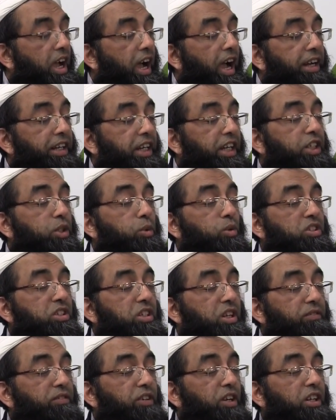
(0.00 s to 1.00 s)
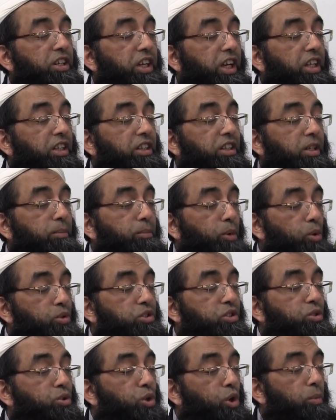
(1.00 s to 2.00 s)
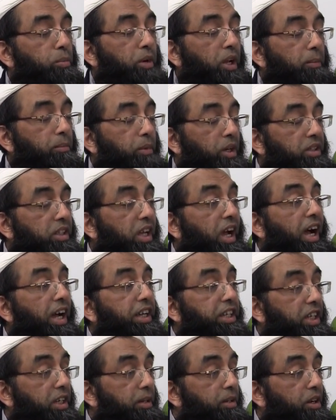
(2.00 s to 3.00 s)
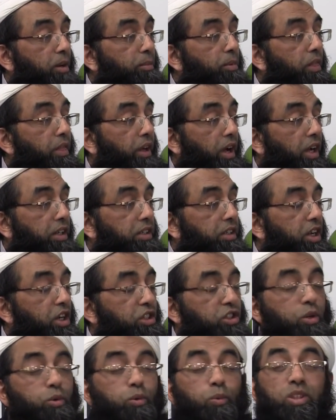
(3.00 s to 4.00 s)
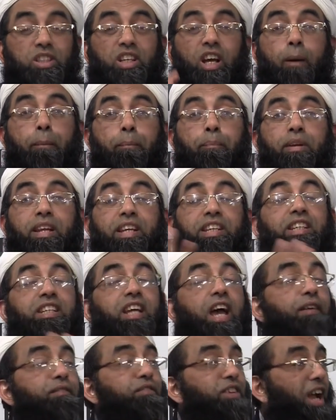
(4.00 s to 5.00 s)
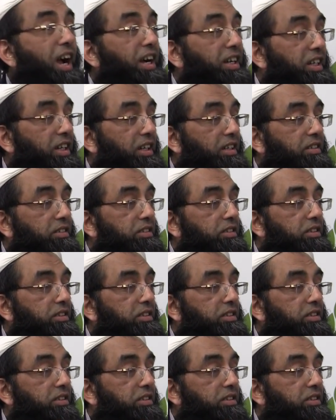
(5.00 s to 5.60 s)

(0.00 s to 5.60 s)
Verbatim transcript: And it was revealed in the most noble month, i.e. Ramadan. So it was complete in every angle.